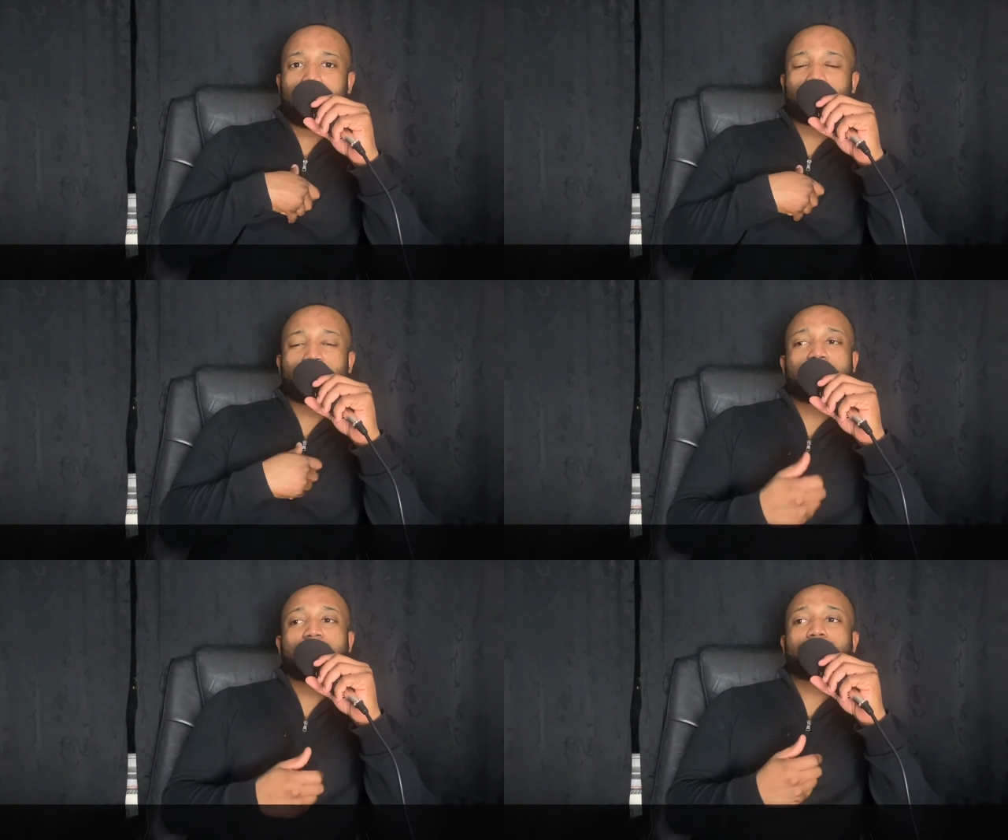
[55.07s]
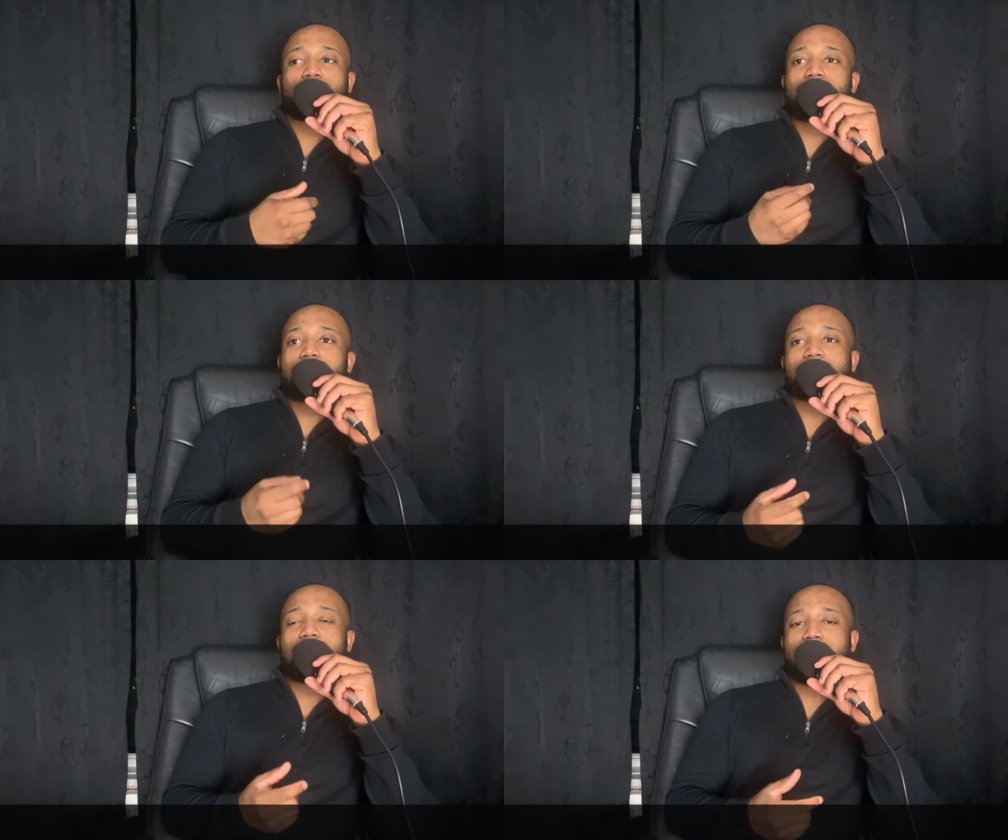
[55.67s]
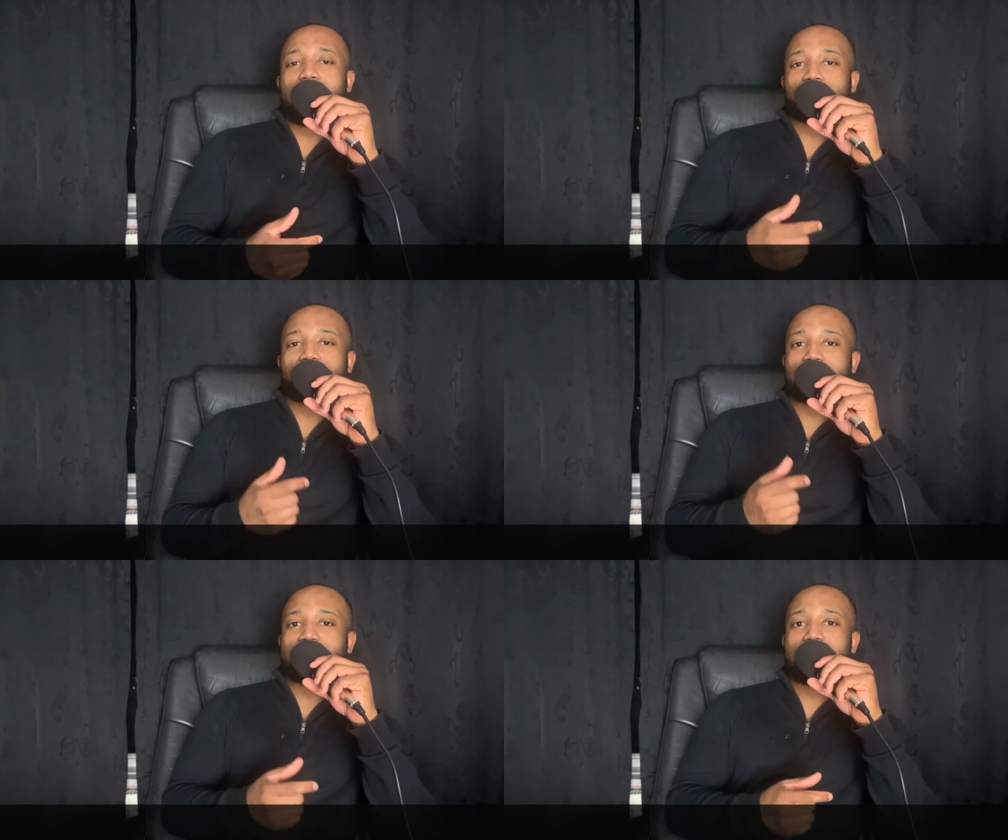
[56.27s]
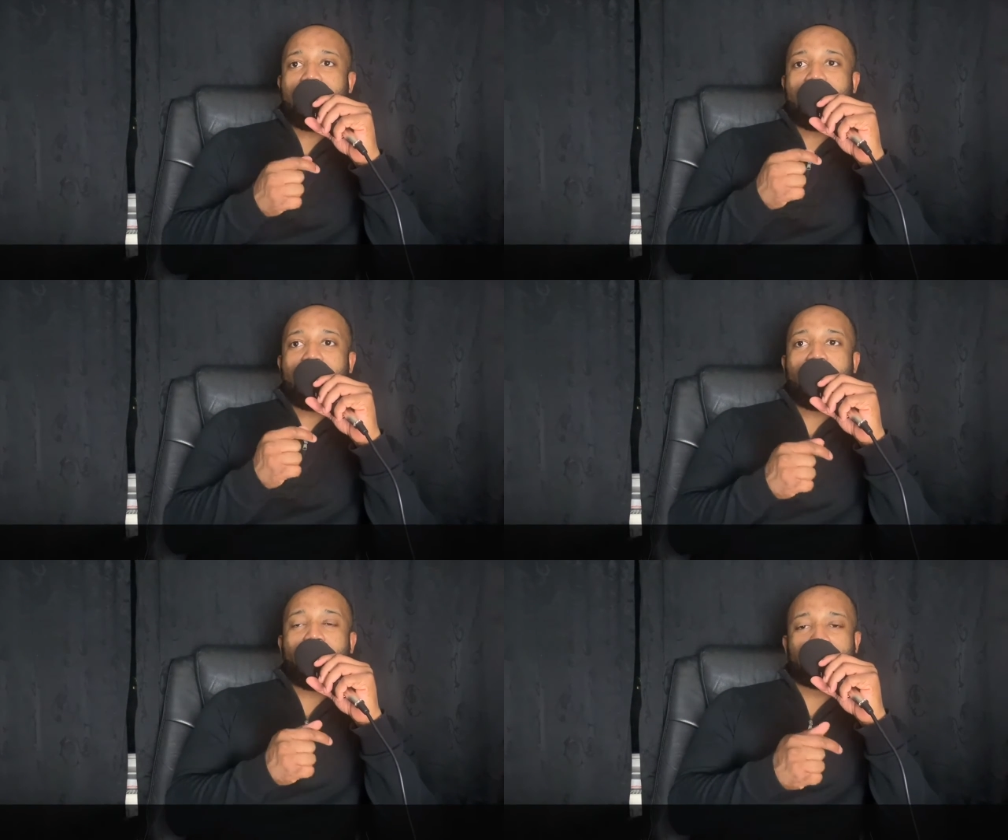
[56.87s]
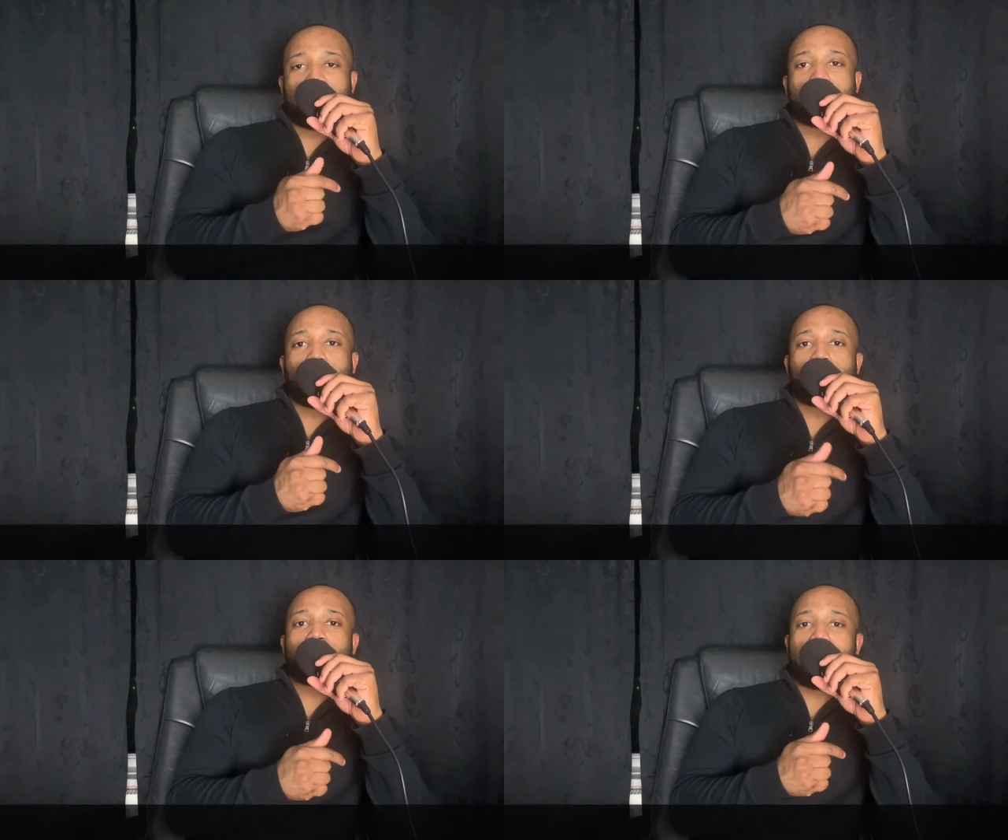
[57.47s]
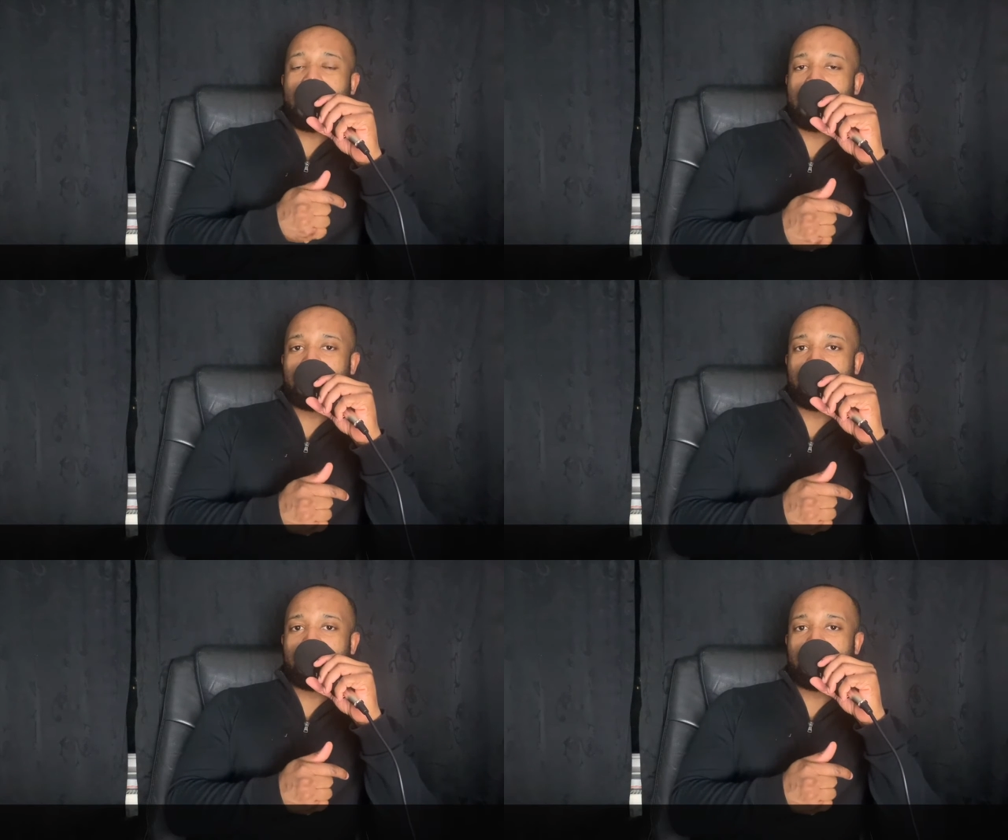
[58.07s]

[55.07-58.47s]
you need to really check out to see, are they okay